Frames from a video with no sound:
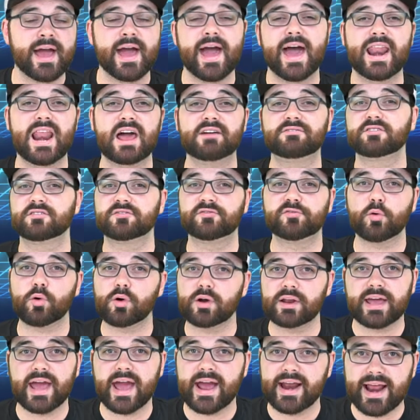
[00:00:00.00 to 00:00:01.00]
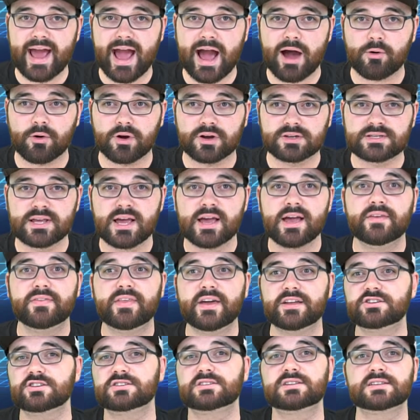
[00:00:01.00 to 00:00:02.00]
And after 48 hours,
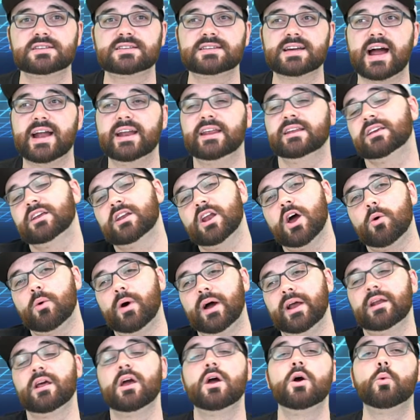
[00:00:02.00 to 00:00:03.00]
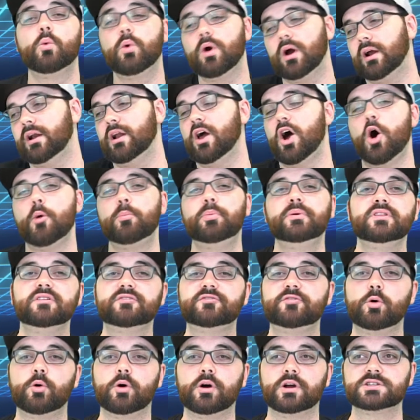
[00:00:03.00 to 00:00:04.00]
they just decided, you know what, we're gonna open the
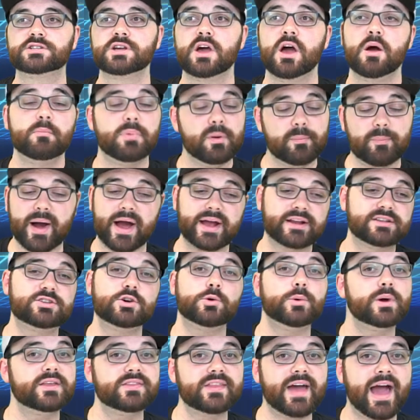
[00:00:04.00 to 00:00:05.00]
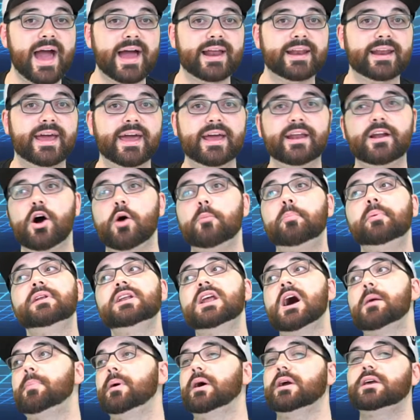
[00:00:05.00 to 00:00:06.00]
forge. But by doing that, it opened
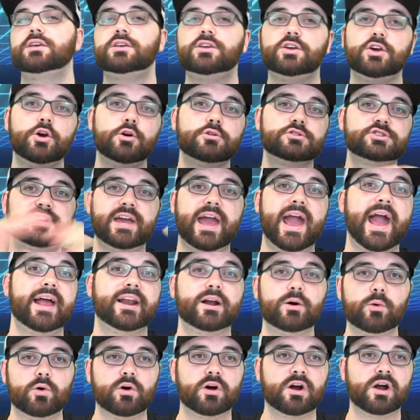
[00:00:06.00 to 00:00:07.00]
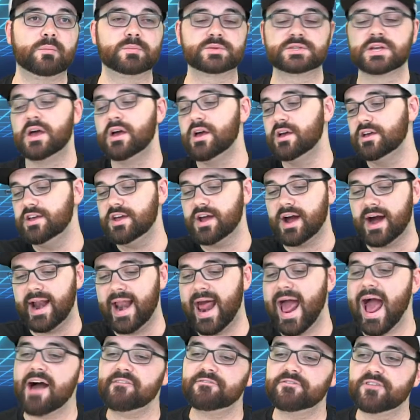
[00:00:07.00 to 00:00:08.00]
up a huge can of worms. You got
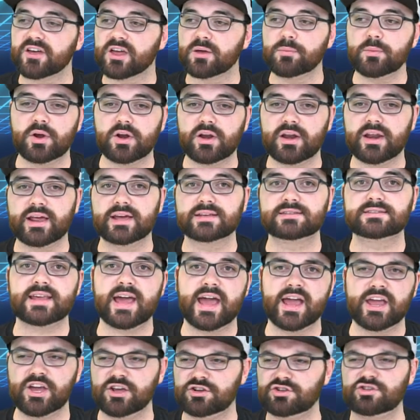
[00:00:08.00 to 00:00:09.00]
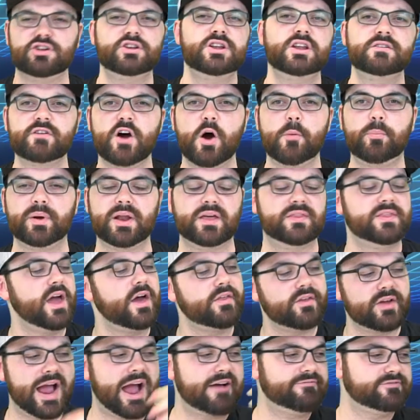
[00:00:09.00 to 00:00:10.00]
half the community is saying you shouldn't have opened it, the
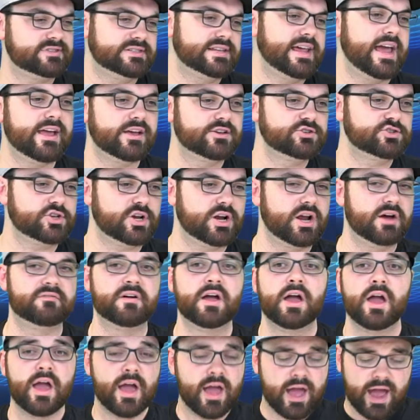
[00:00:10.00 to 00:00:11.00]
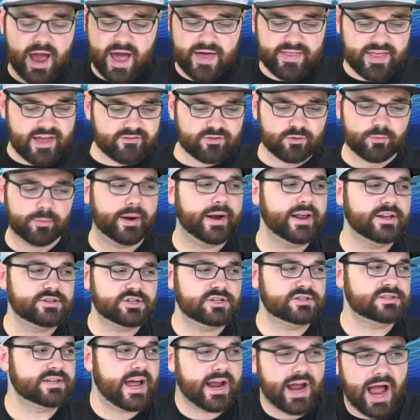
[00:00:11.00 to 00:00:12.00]
other half is saying you should have. And everybody's
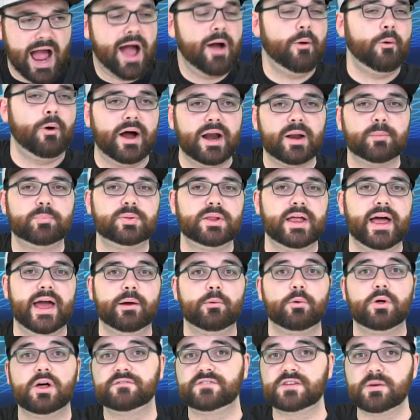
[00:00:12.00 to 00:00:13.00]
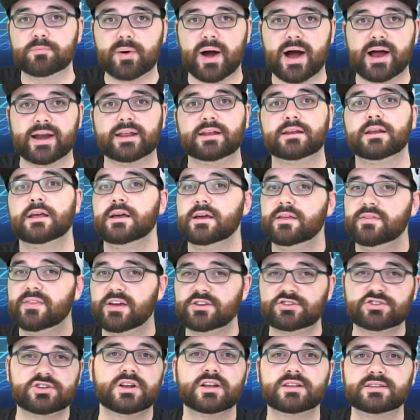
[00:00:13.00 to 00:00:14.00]
just like, I want to play. Well, if you bought it, they
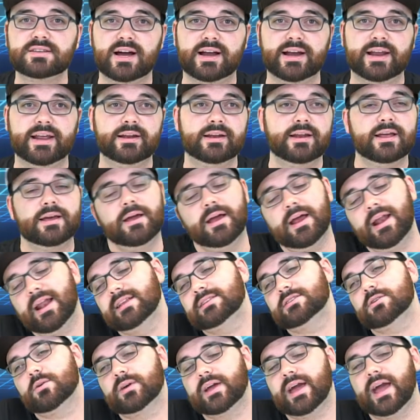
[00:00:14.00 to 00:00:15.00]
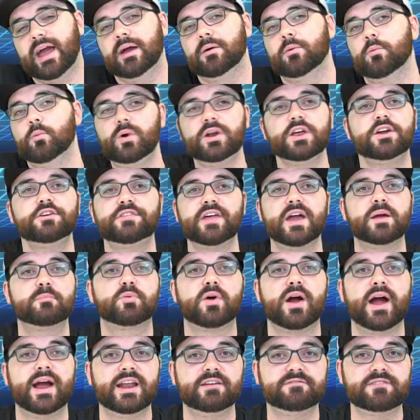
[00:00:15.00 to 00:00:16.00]
should have done it. And it's okay. What do you think,
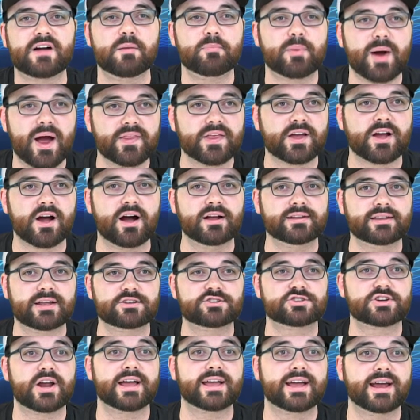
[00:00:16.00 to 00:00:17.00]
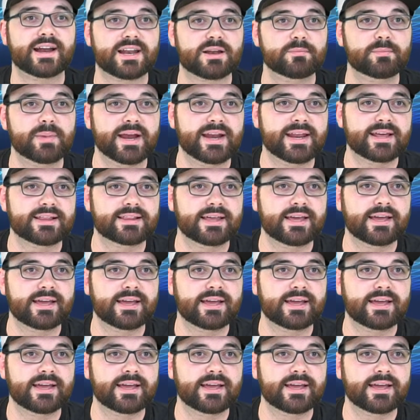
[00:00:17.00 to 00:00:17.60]
Brian? If I buy the content, should I get it immediately?